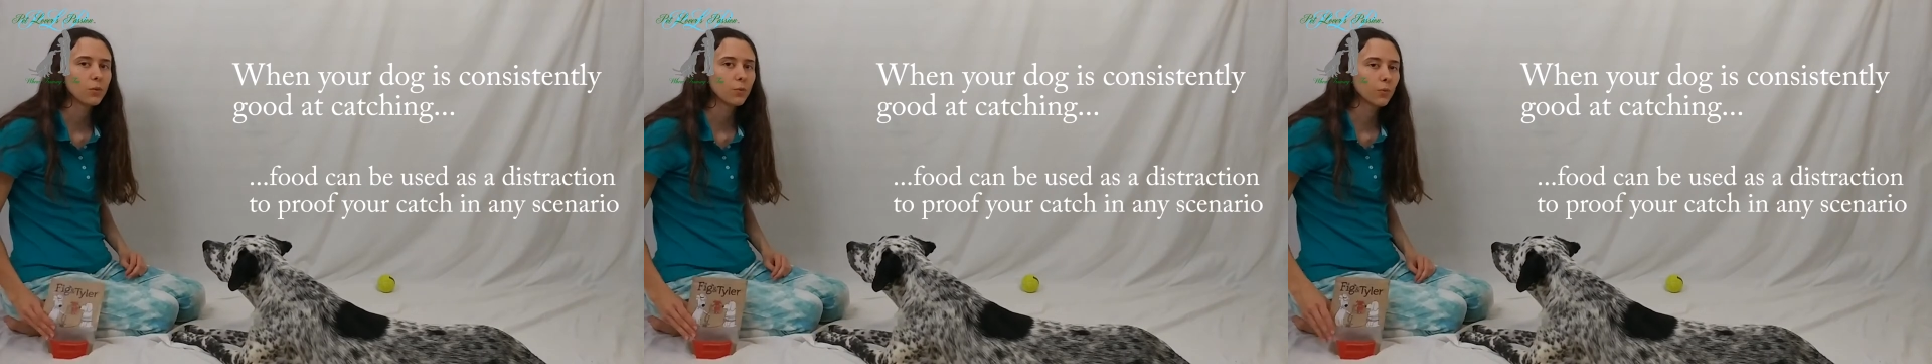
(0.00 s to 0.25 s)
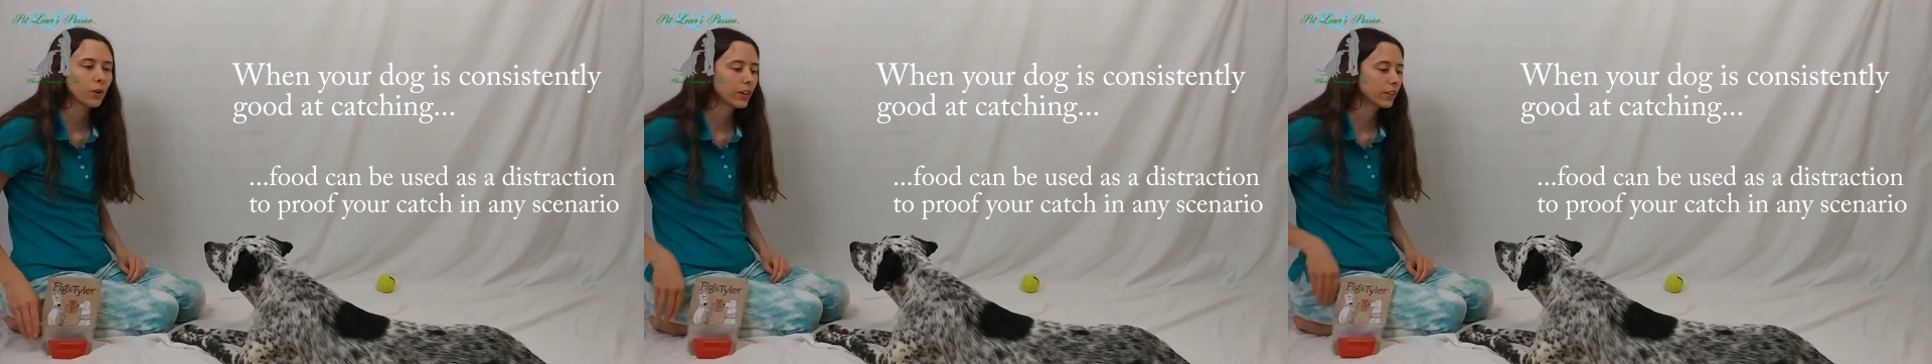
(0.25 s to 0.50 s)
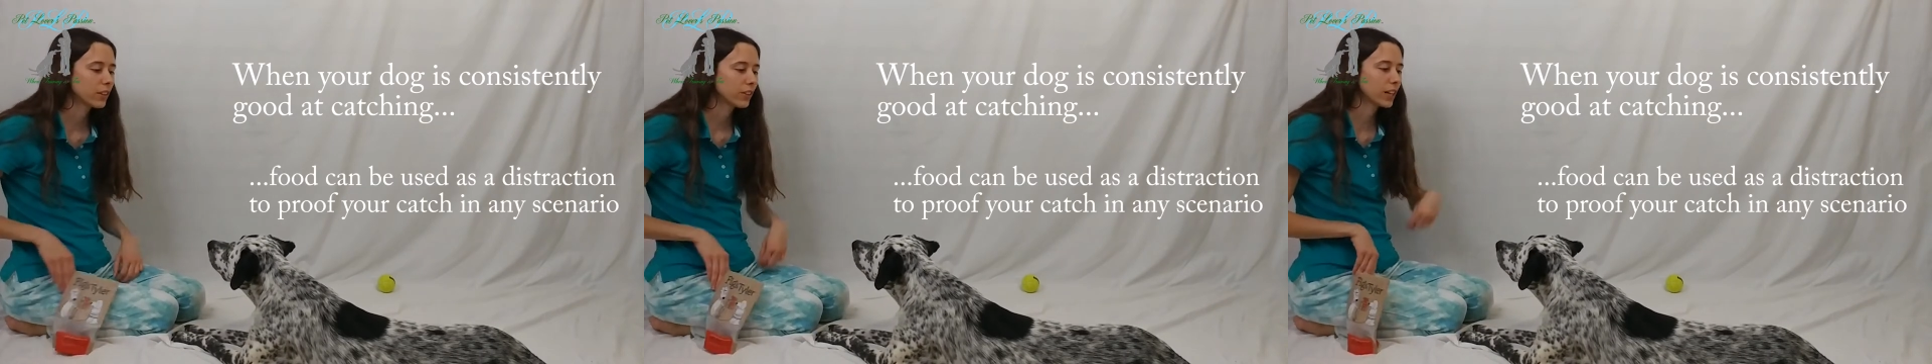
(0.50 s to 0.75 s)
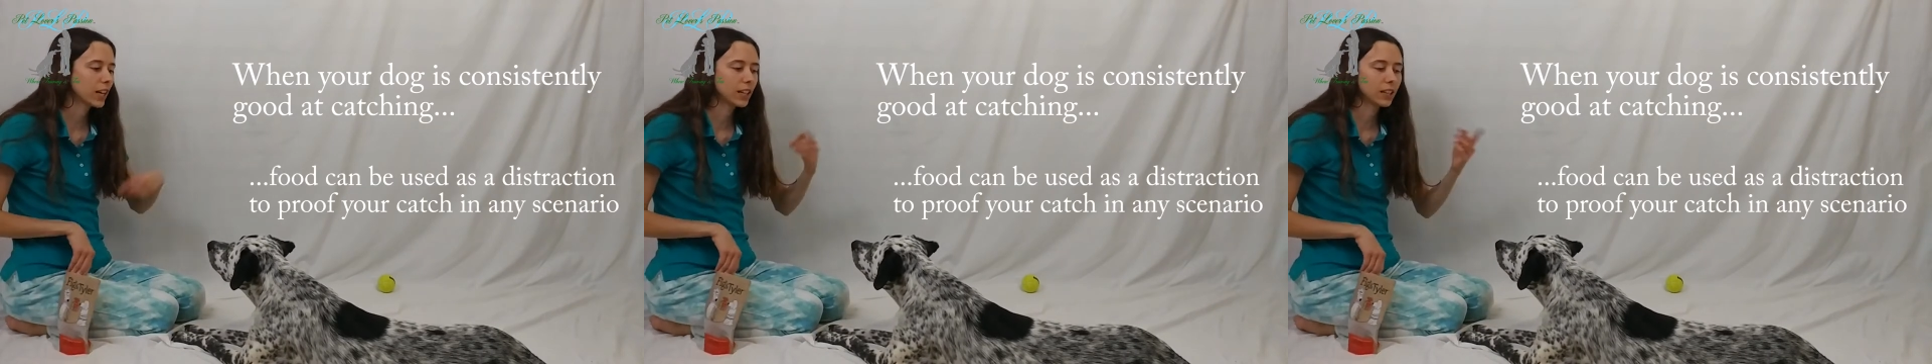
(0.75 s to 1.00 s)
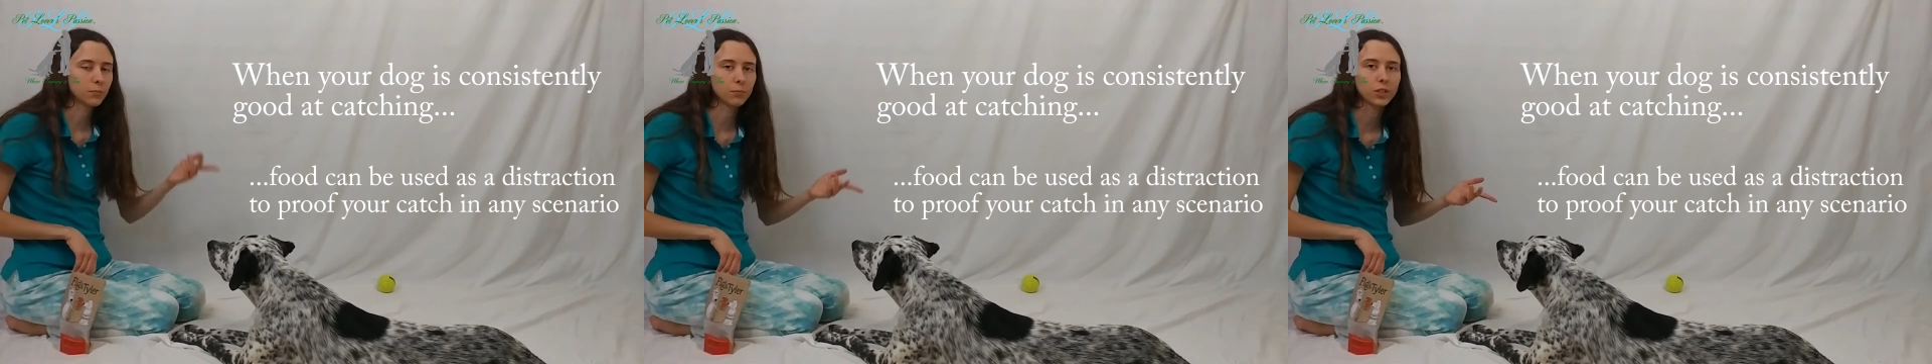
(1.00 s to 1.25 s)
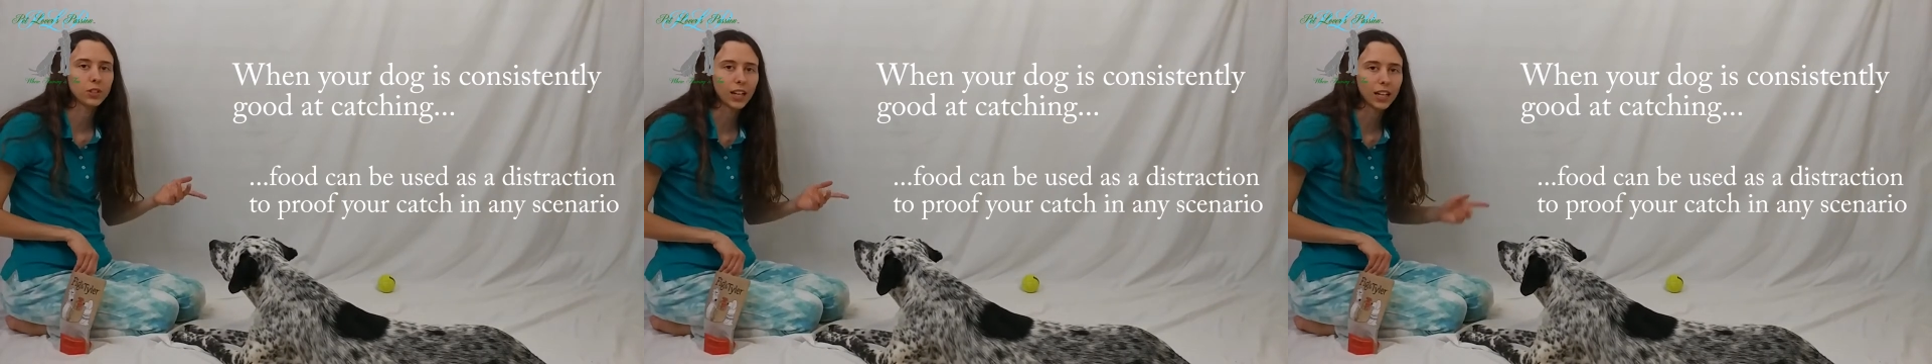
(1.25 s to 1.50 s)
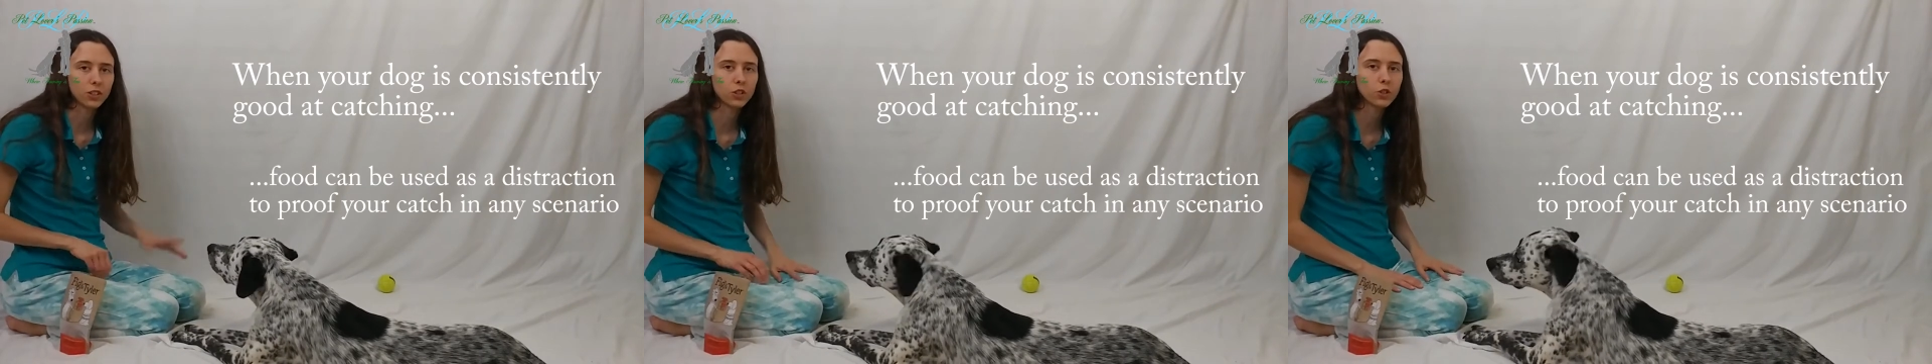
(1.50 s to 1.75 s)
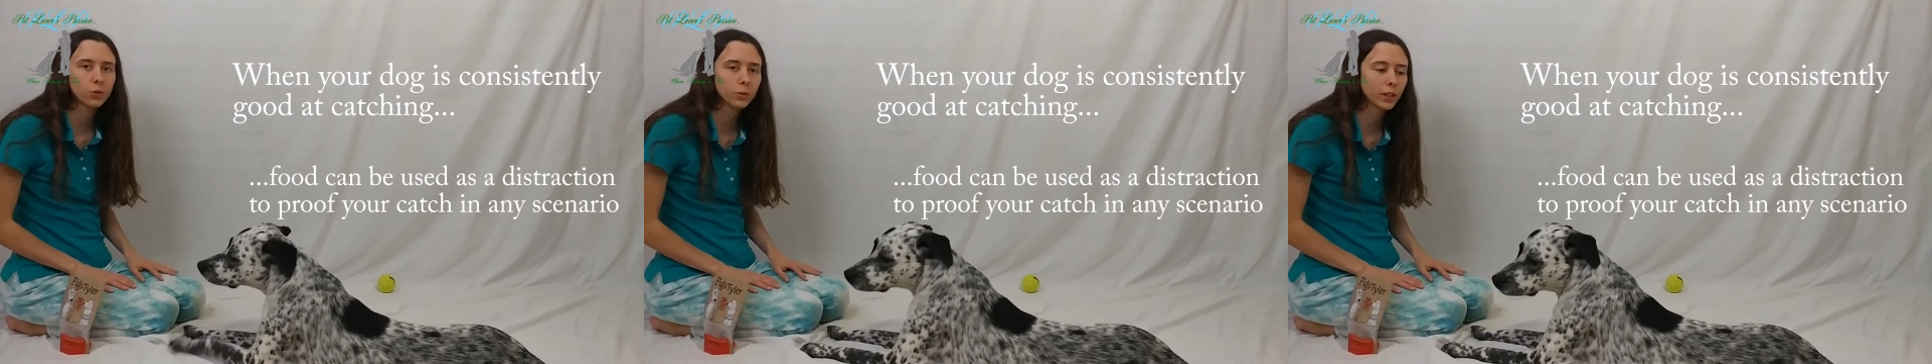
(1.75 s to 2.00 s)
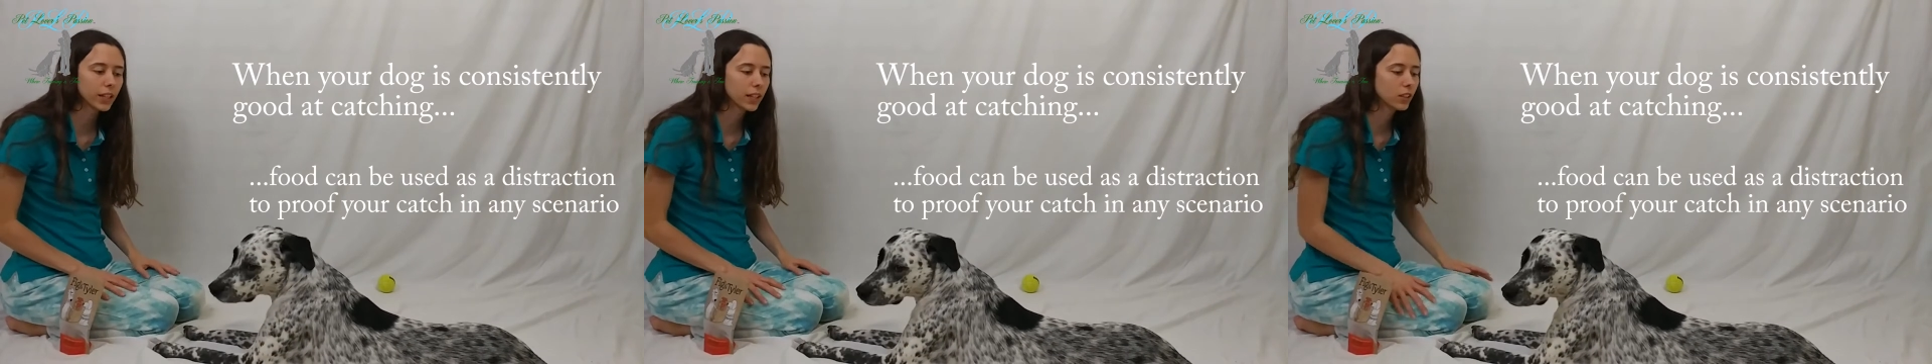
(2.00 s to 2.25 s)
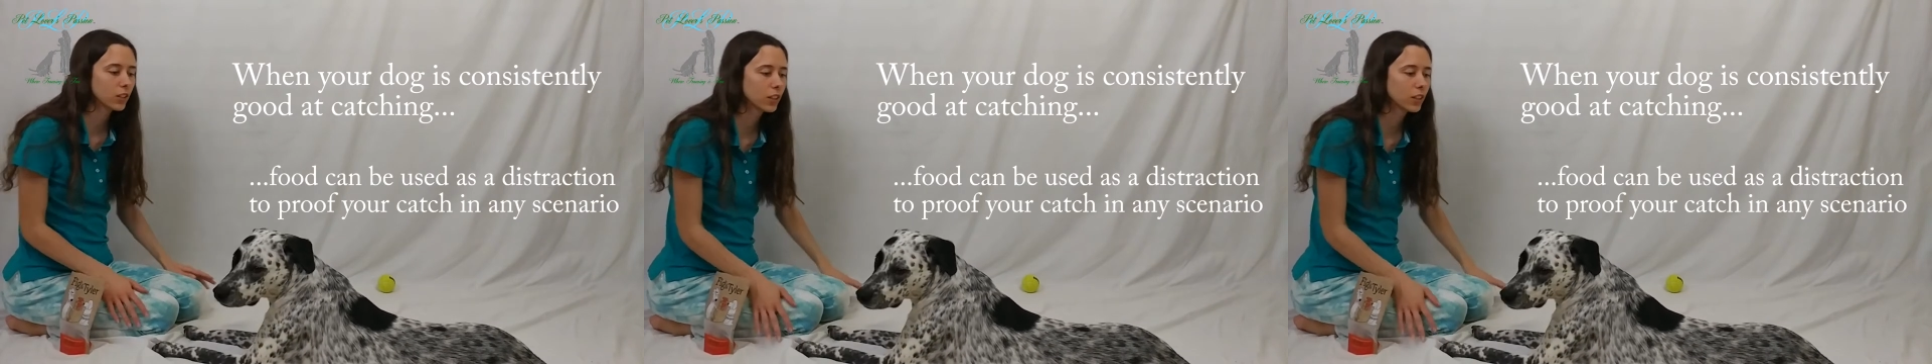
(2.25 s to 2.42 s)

while you're getting him to catch a toy, and